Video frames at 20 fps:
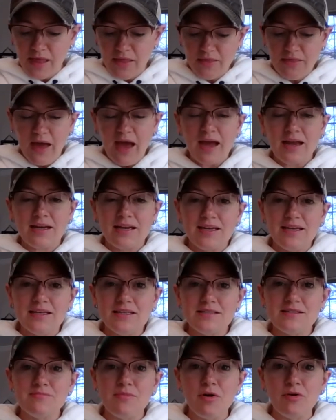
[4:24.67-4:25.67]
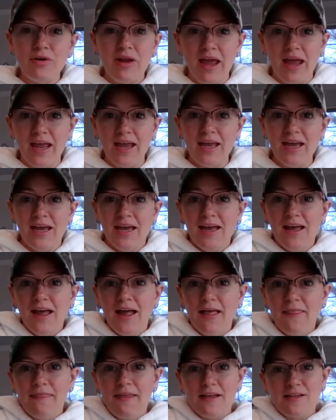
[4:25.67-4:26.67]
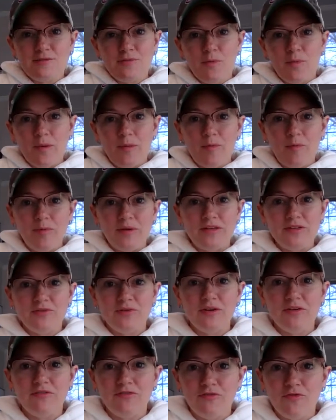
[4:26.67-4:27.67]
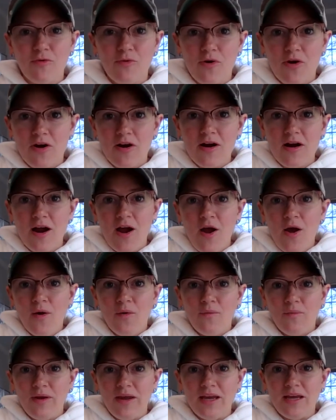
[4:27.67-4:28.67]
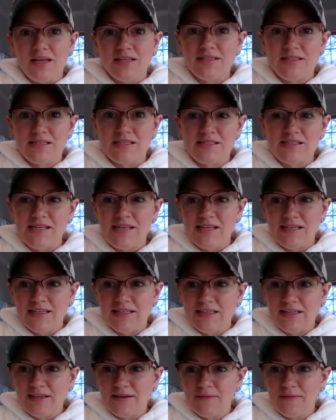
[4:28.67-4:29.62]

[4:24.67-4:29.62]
that is Monet, and that's what we will be doing for week 16.